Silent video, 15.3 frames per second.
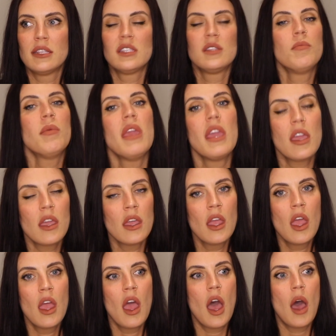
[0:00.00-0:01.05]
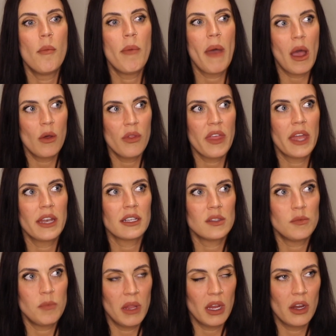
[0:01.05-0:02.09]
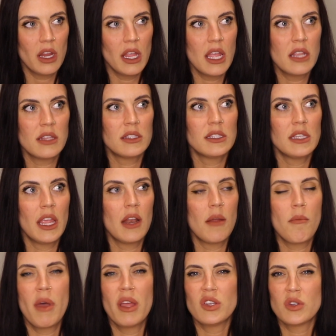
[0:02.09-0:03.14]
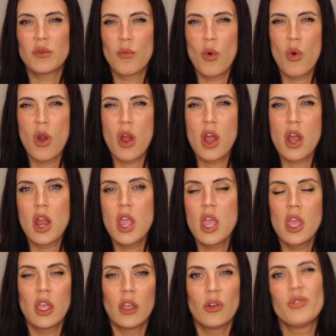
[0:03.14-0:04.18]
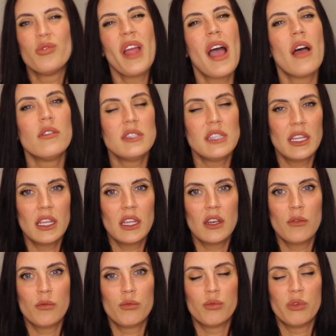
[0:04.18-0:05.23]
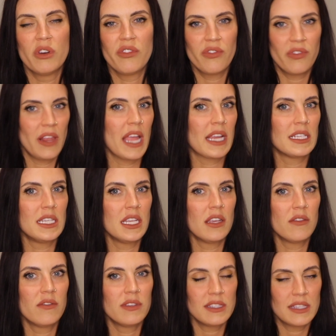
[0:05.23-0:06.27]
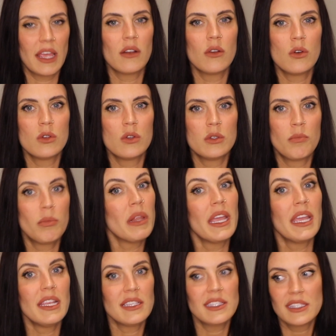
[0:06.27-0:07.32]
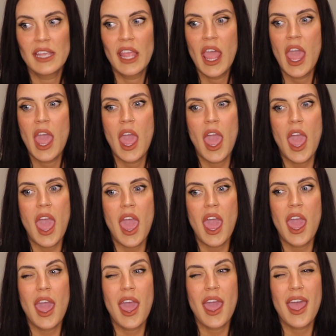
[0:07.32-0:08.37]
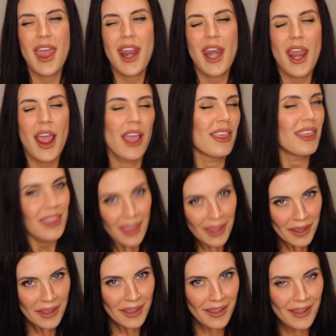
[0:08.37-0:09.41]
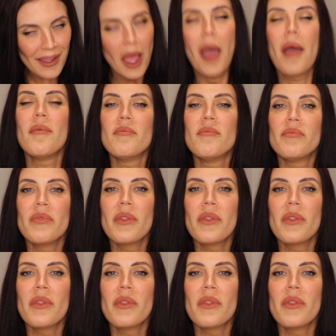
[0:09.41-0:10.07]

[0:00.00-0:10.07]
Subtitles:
speak about that experience in a much more grounded, reflective, settled place. And I think I'm